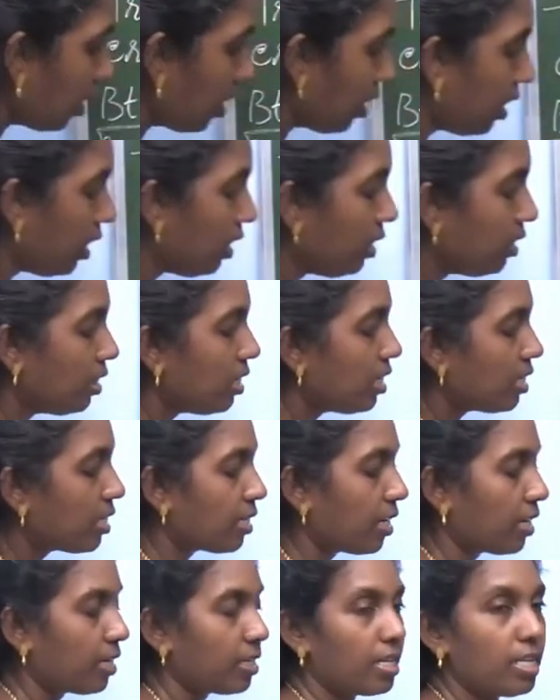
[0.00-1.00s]
In these
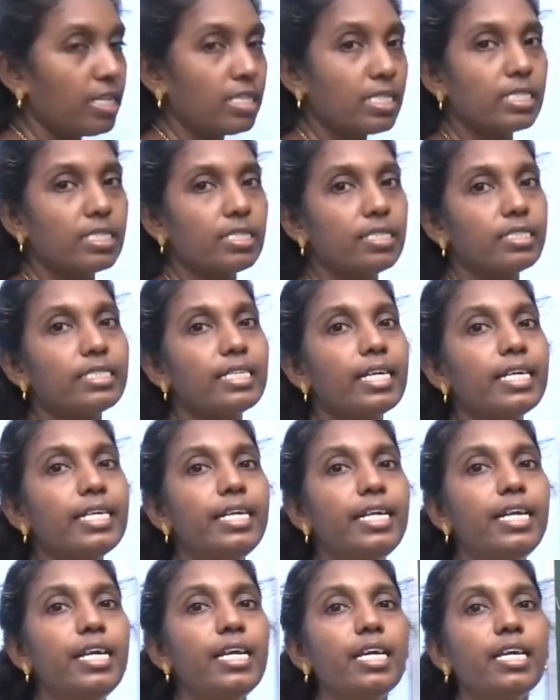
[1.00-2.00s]
techniques,
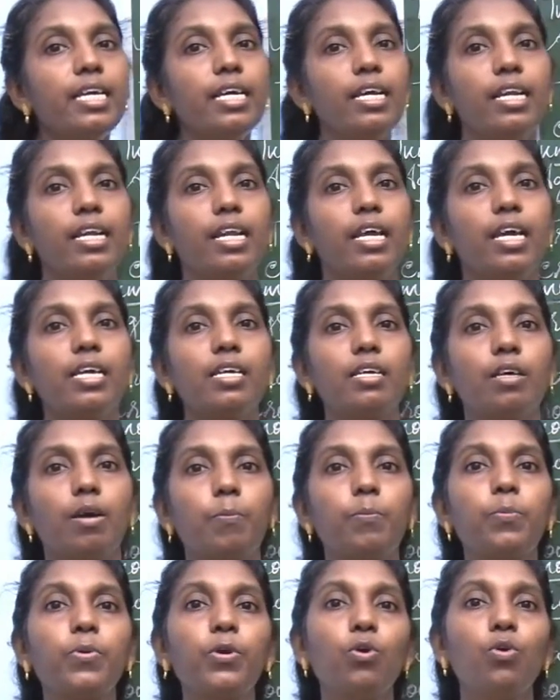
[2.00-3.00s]
the
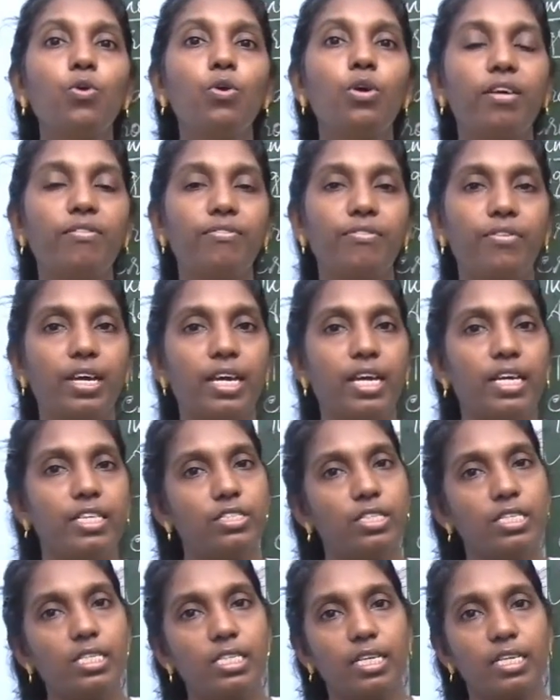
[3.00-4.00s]
DNA
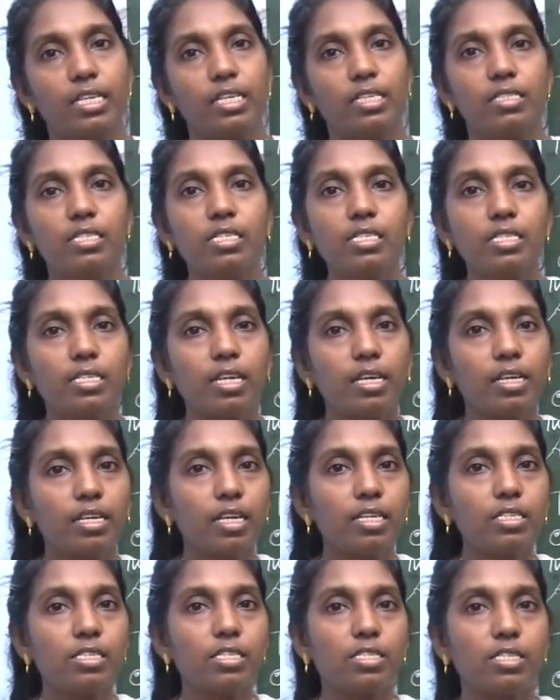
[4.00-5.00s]
purification technique. This
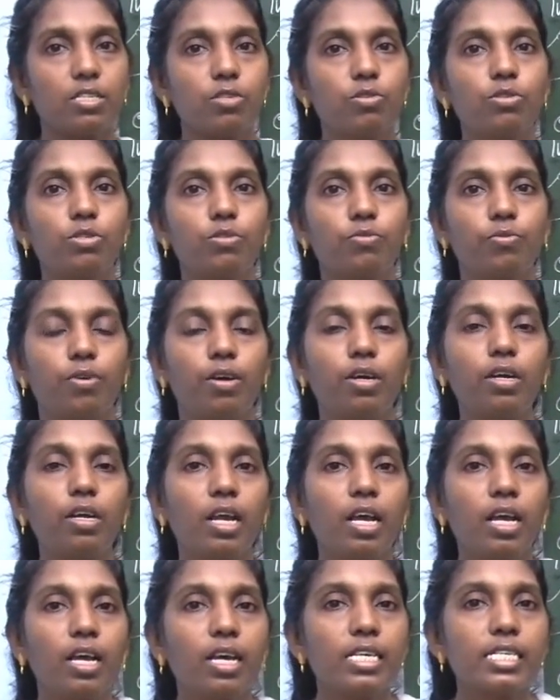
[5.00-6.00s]
technique is used
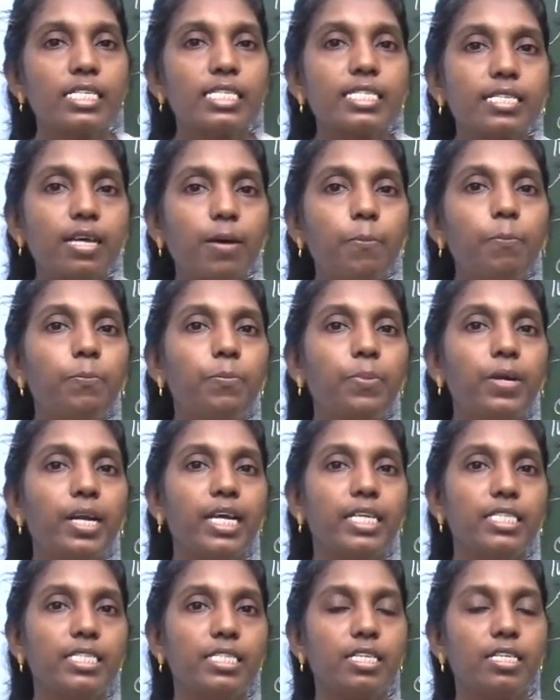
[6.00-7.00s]
for
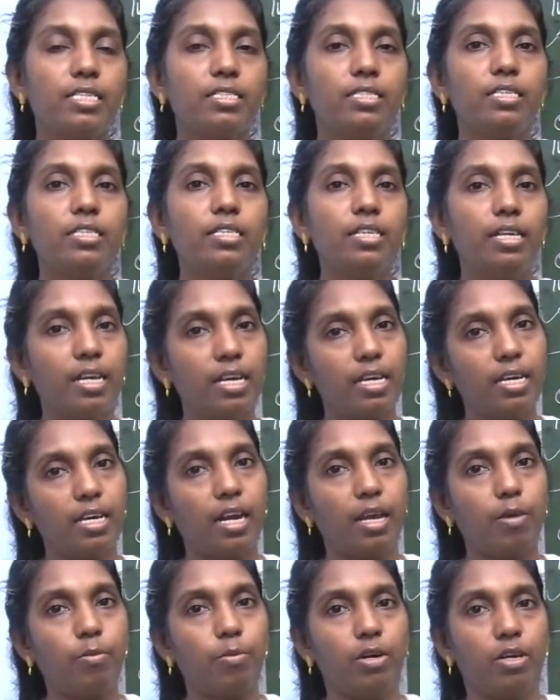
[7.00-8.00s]
separating the
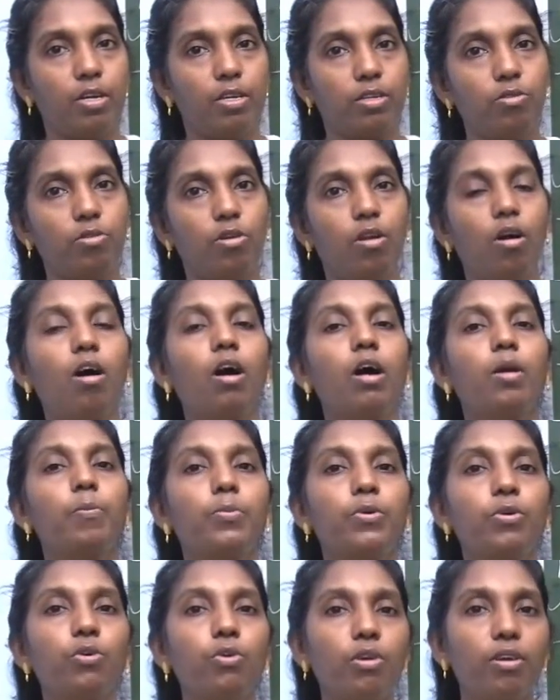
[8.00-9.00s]
DNA molecule or
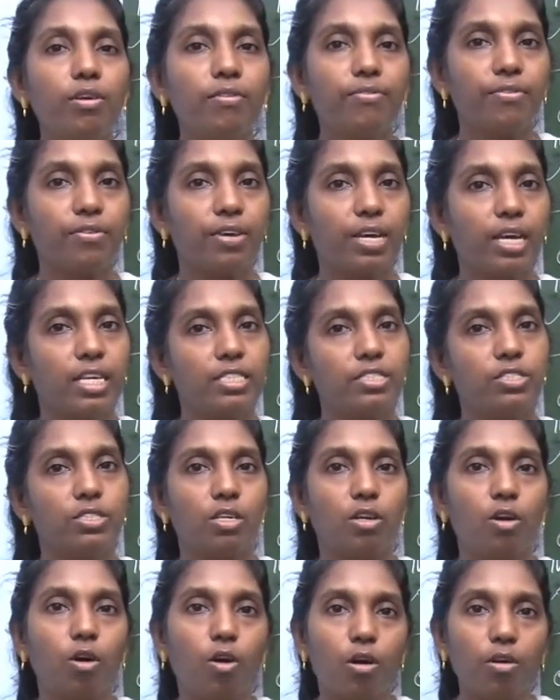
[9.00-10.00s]

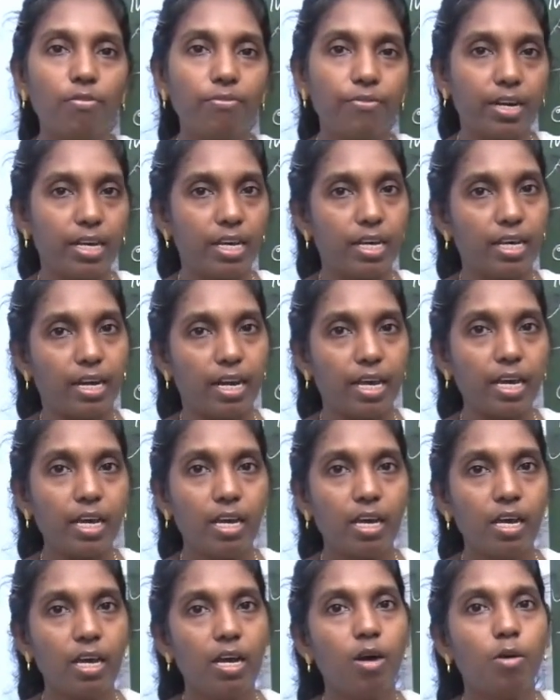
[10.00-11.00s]
purification of
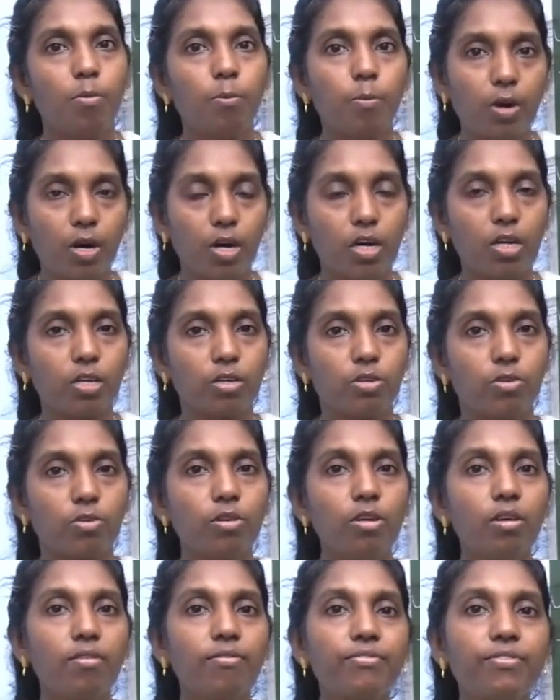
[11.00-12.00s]
DNA
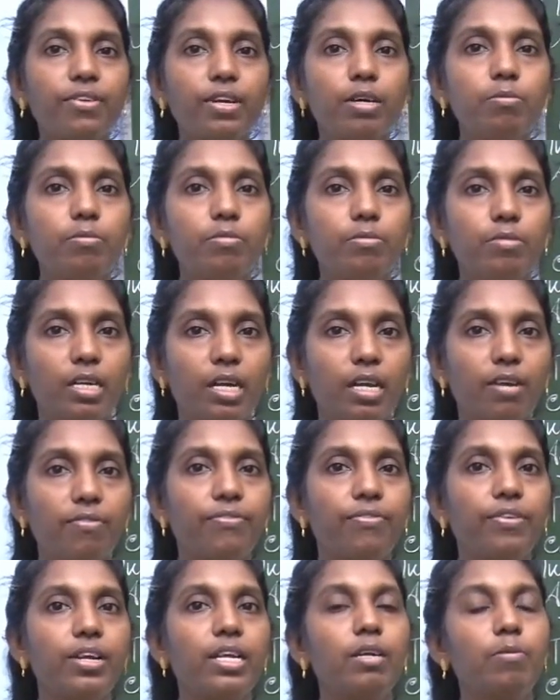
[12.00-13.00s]
molecule from
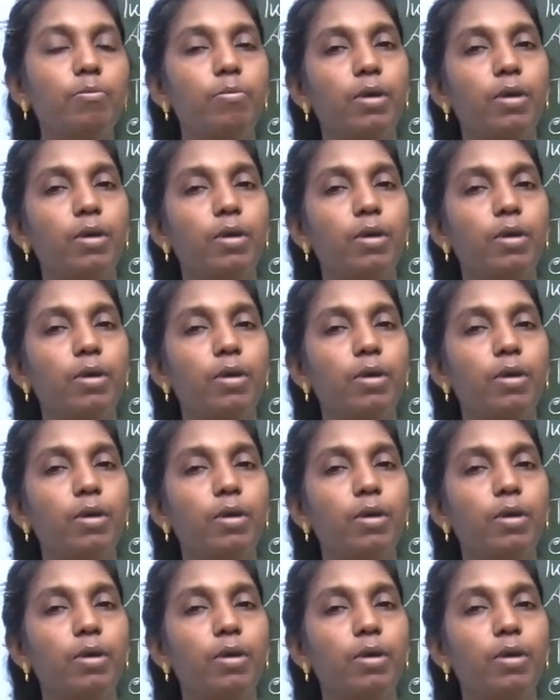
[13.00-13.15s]
different